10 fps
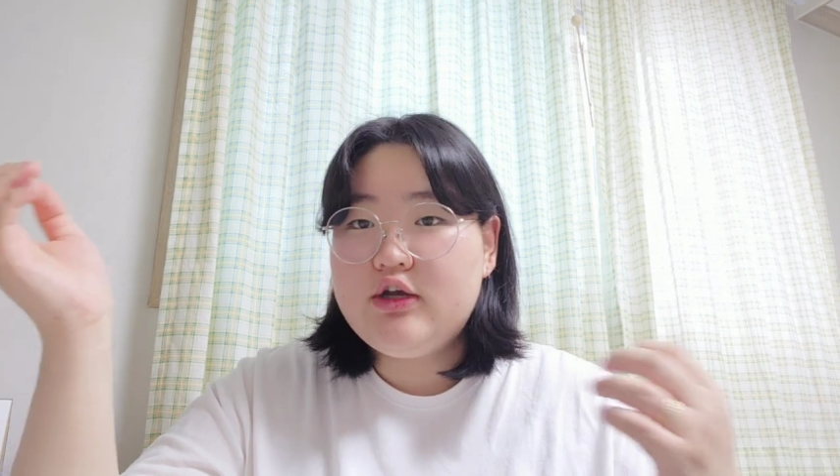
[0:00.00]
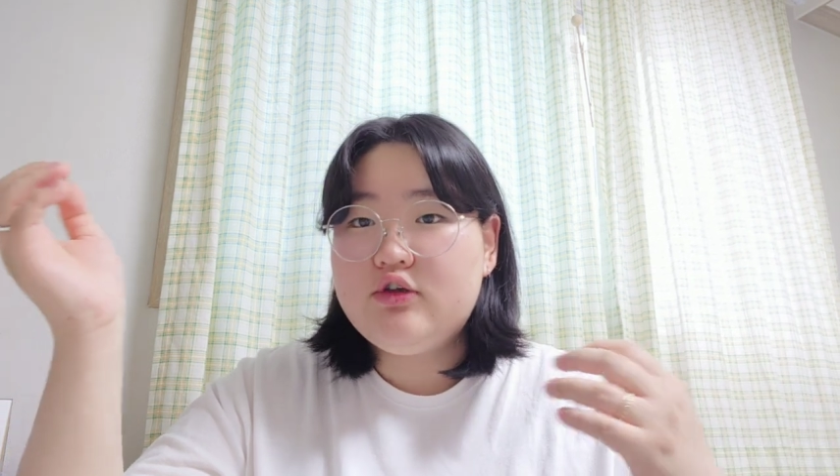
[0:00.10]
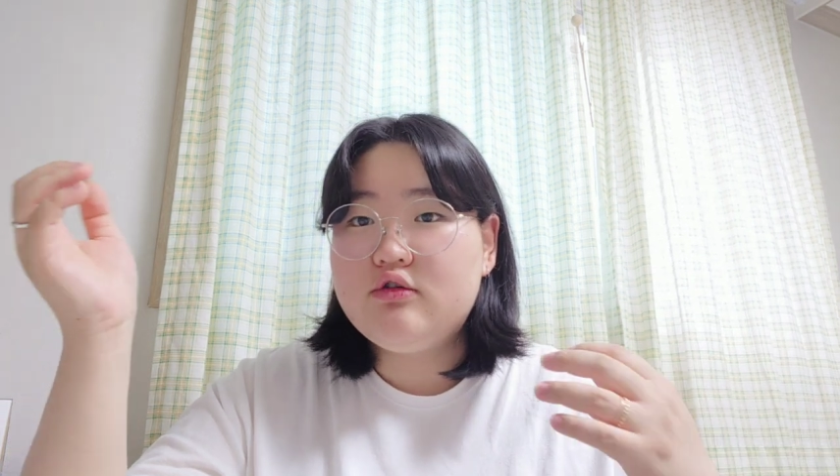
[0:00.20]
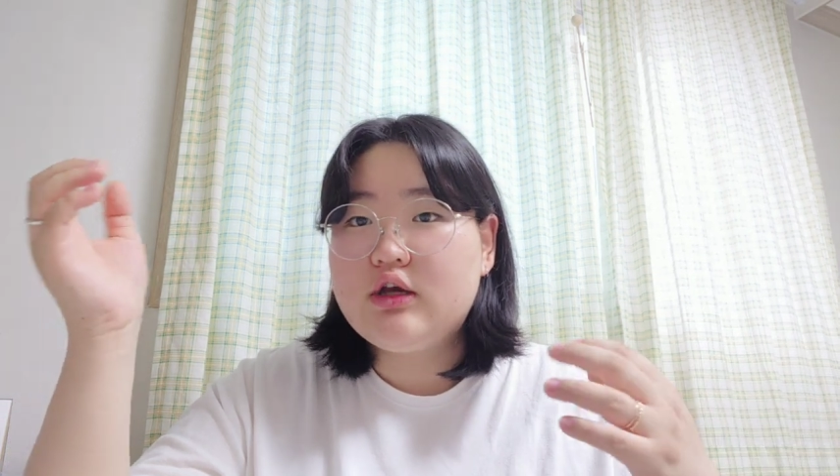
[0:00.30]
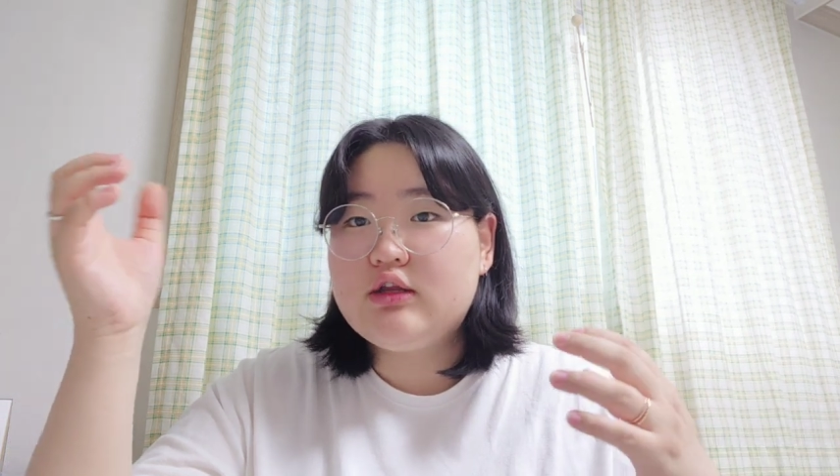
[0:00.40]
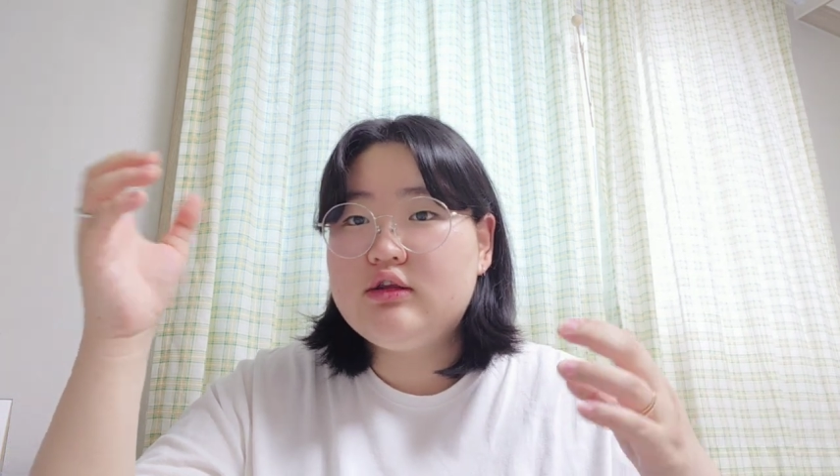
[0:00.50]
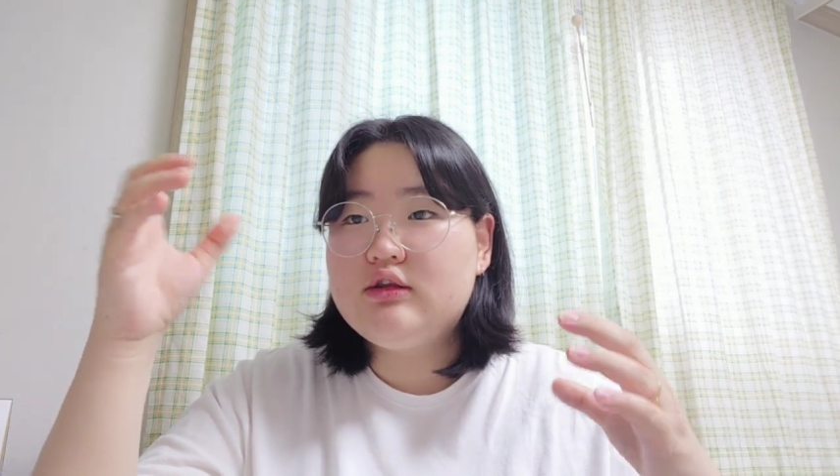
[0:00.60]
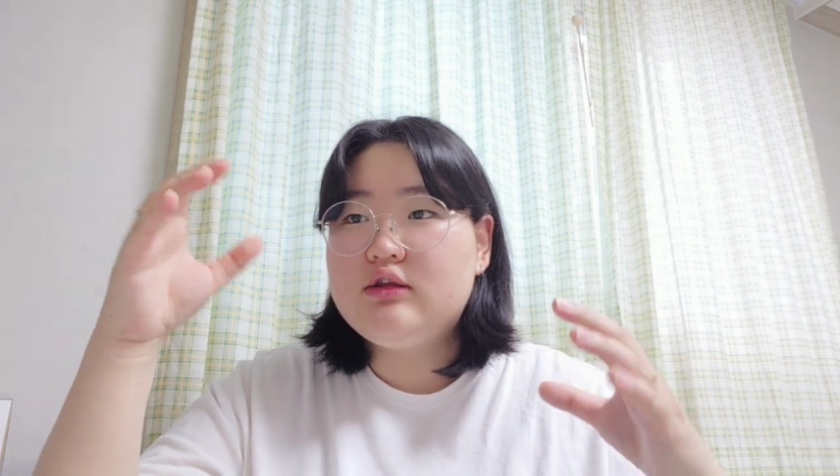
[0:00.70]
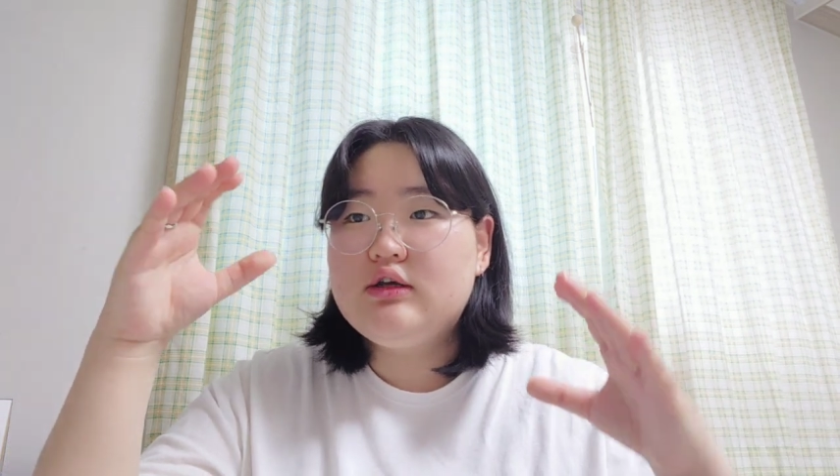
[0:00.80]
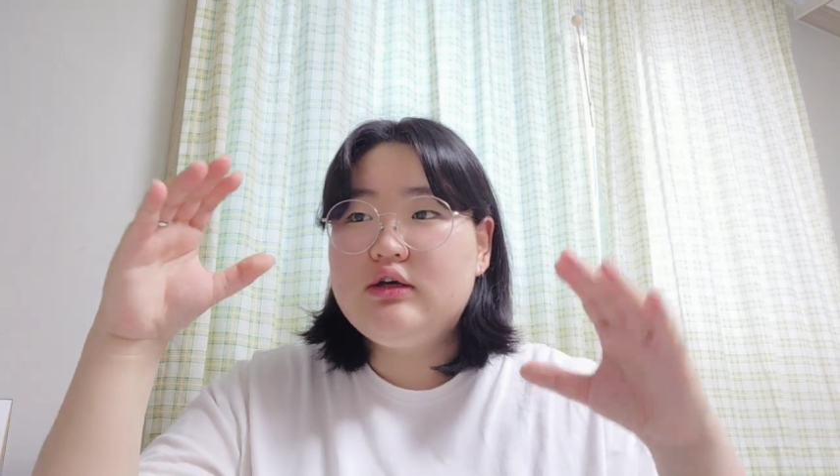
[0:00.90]
You
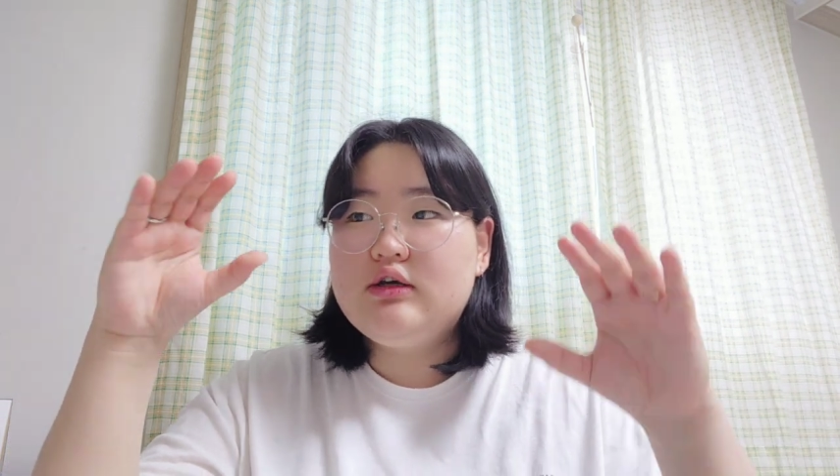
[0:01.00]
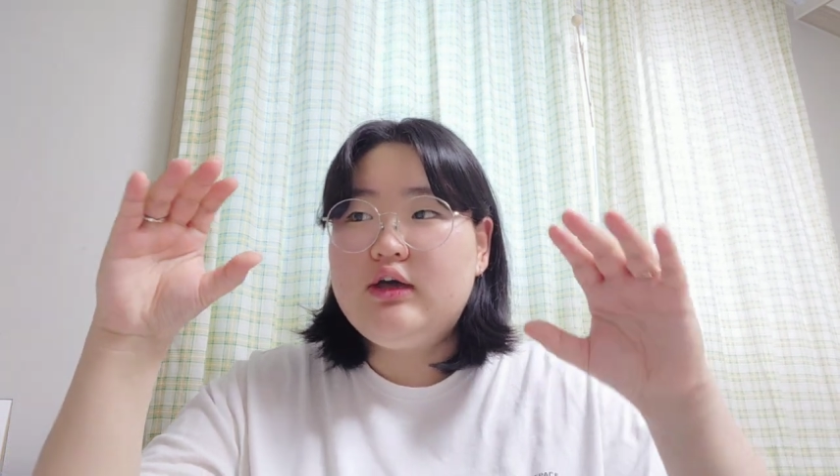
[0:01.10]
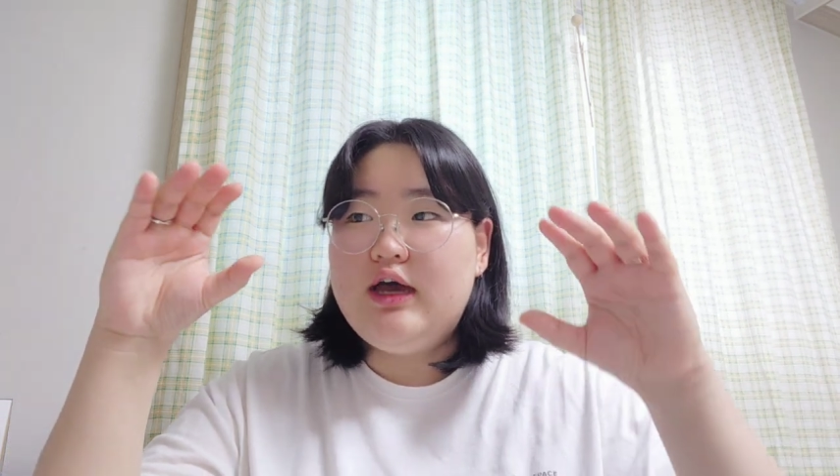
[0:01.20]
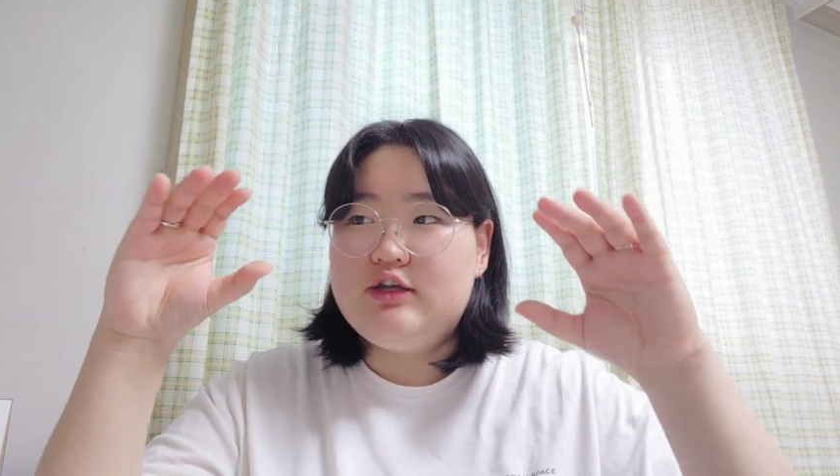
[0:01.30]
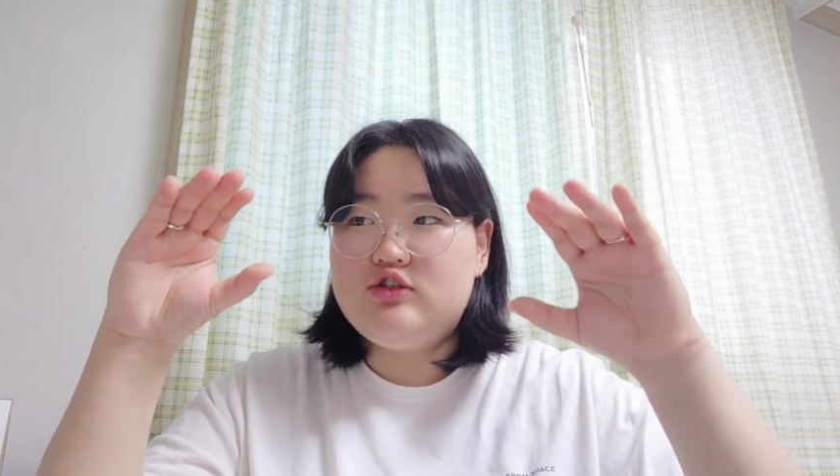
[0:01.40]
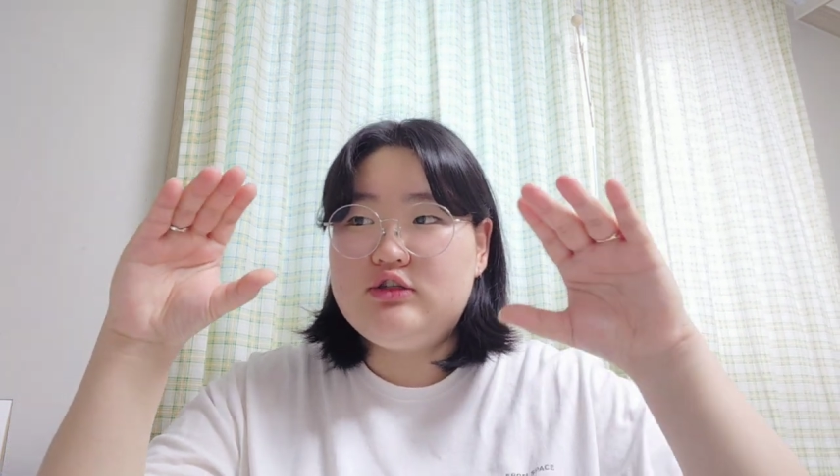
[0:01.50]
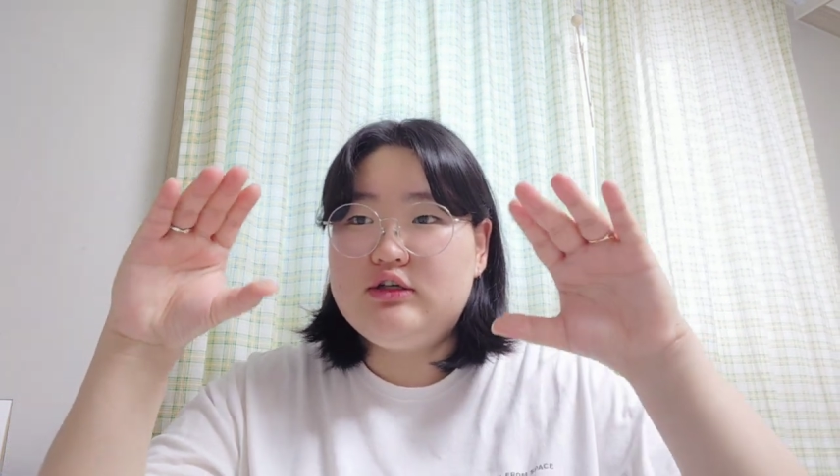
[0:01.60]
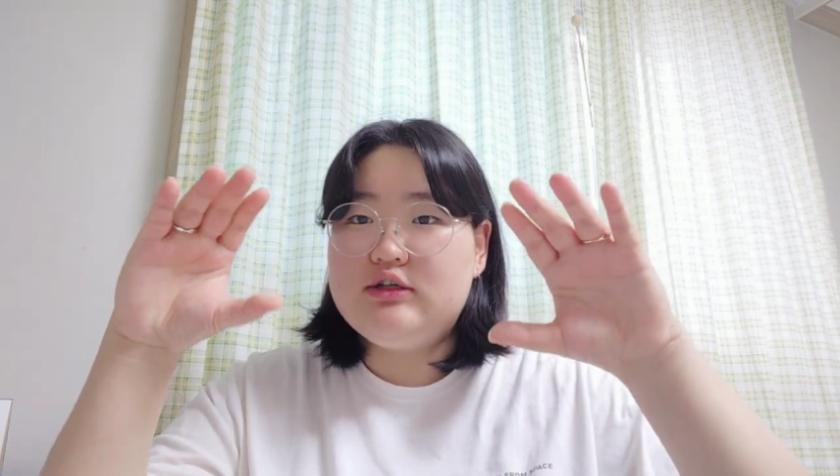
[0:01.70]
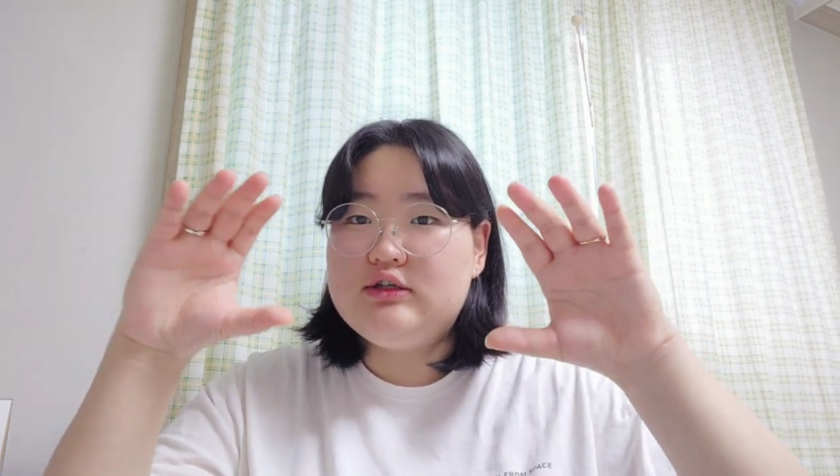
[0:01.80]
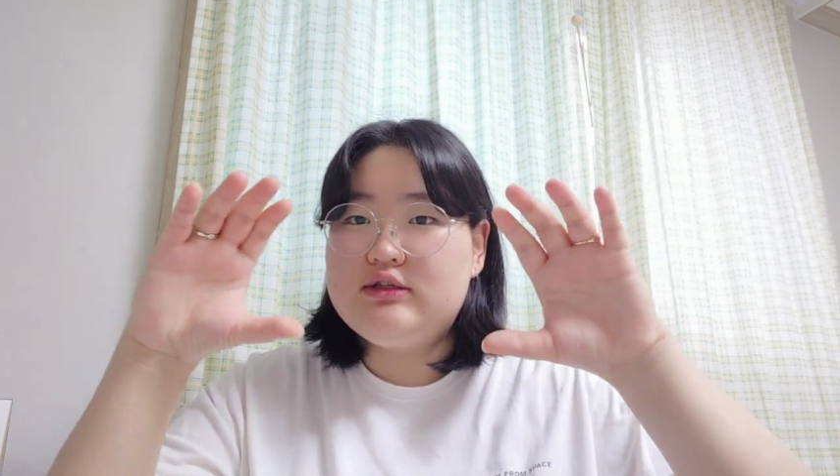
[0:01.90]
can etch
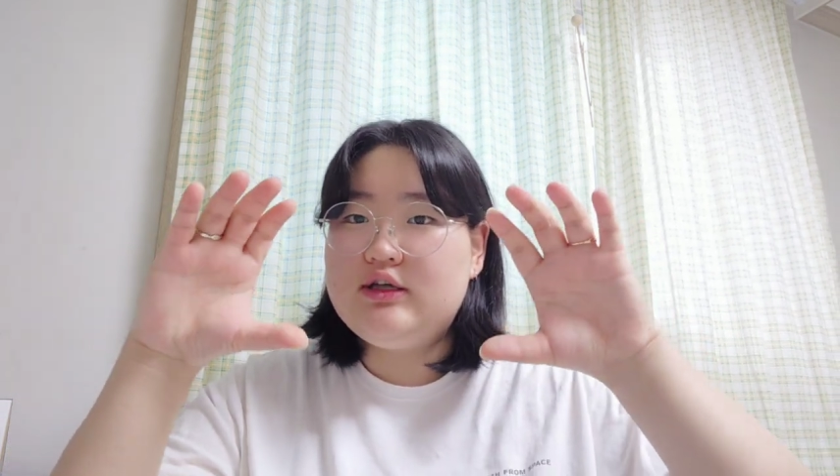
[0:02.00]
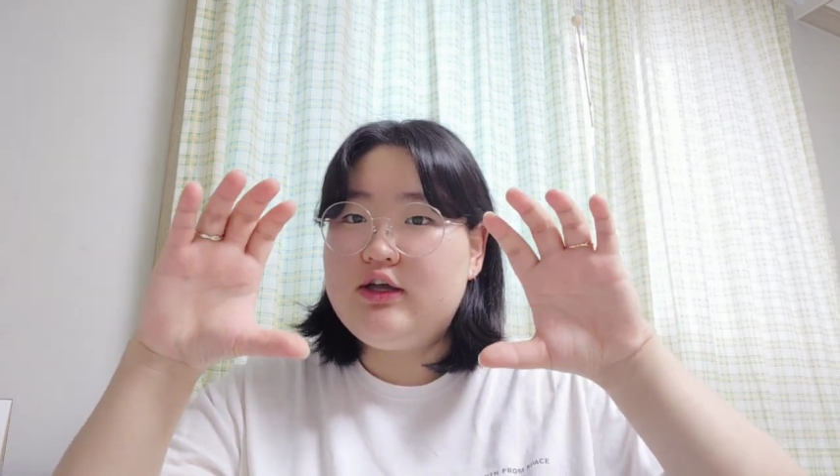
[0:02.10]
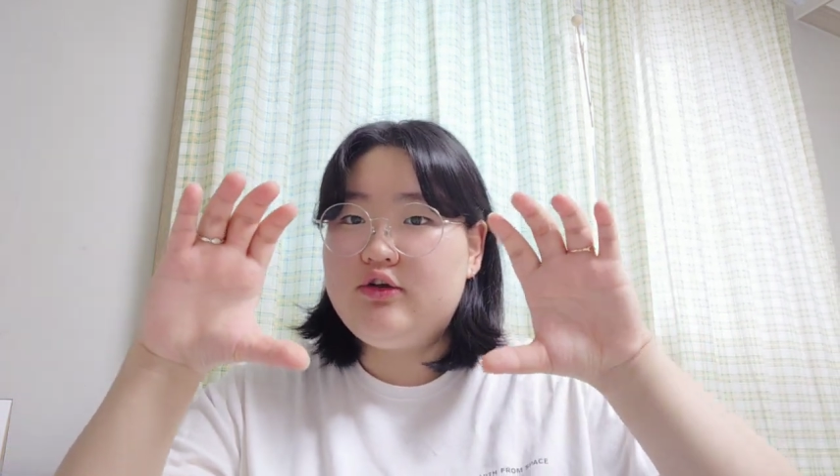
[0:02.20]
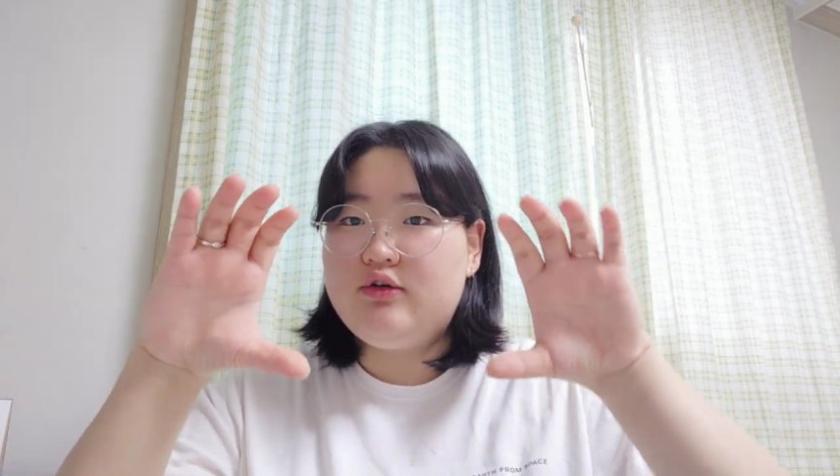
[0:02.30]
the silicon